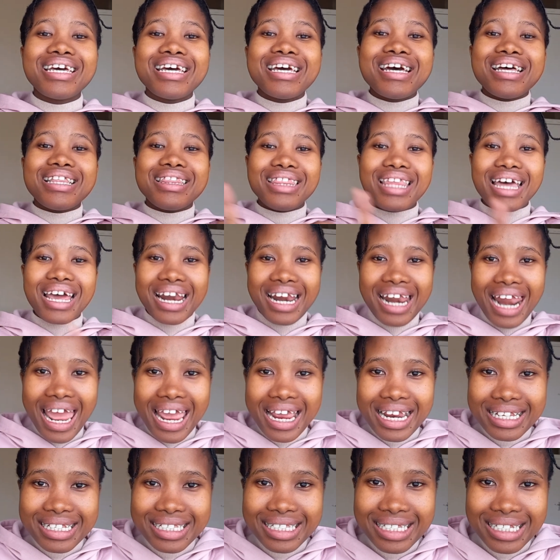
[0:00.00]
the right
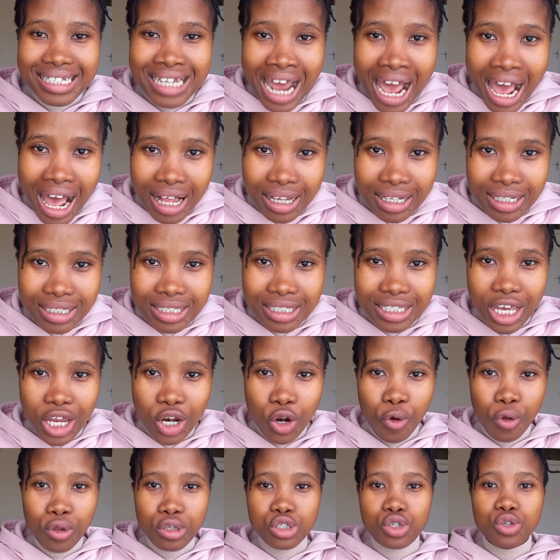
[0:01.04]
styles and
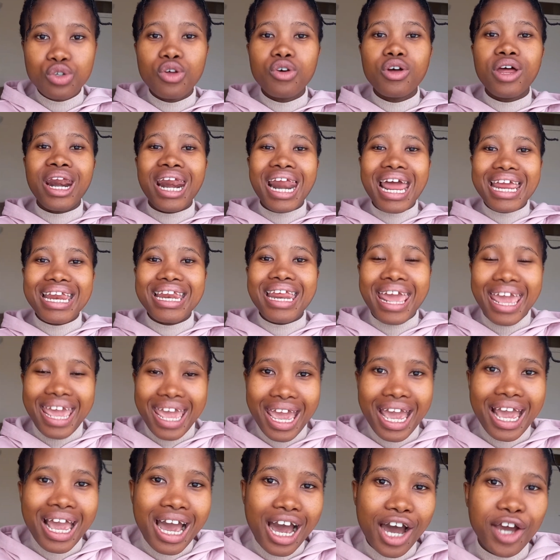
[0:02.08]
also the right
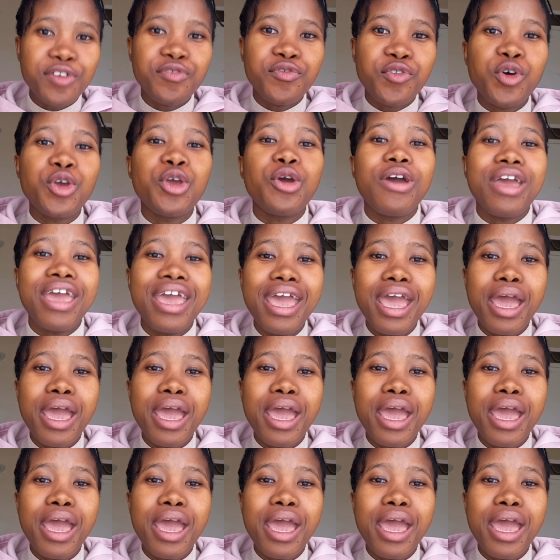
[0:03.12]
haircut for your hair.